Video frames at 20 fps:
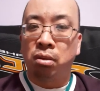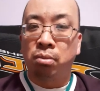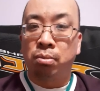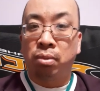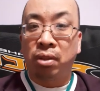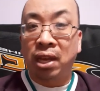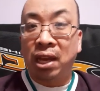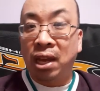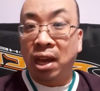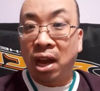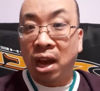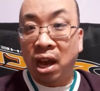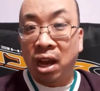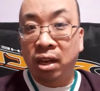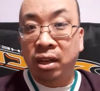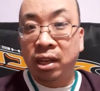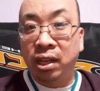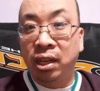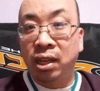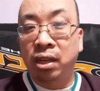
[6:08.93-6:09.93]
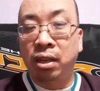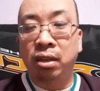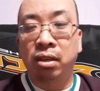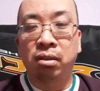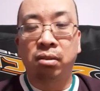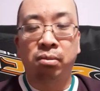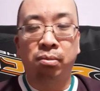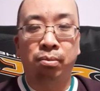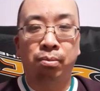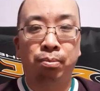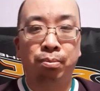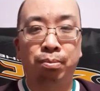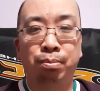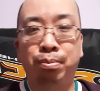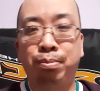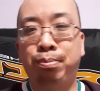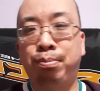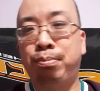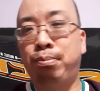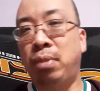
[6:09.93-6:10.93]
play hockey and
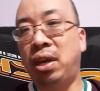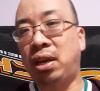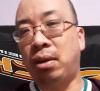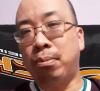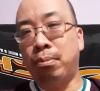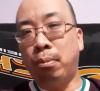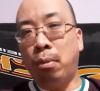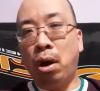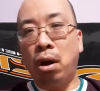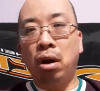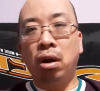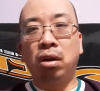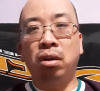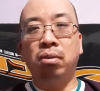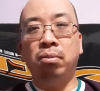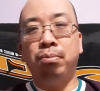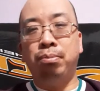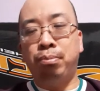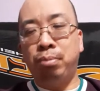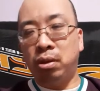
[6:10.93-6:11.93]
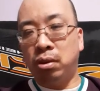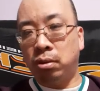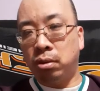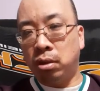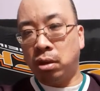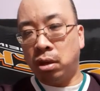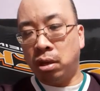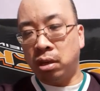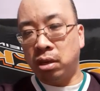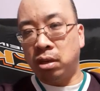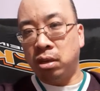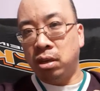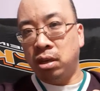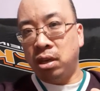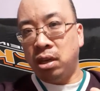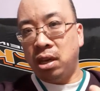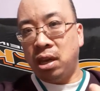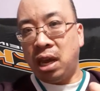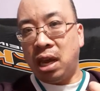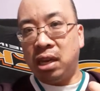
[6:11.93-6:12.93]
make a mark, build on
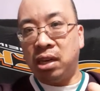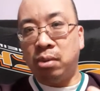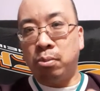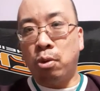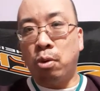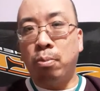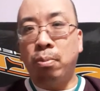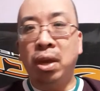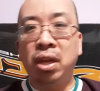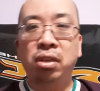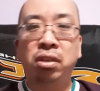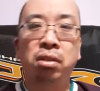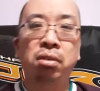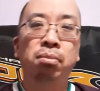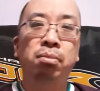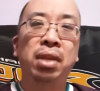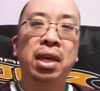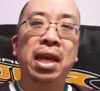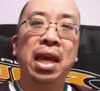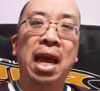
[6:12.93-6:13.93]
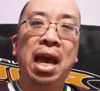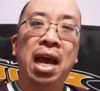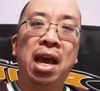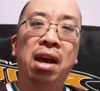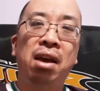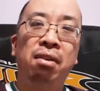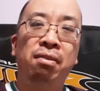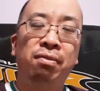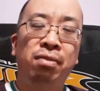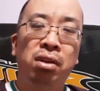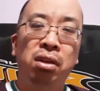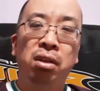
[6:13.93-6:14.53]
any momentum they have,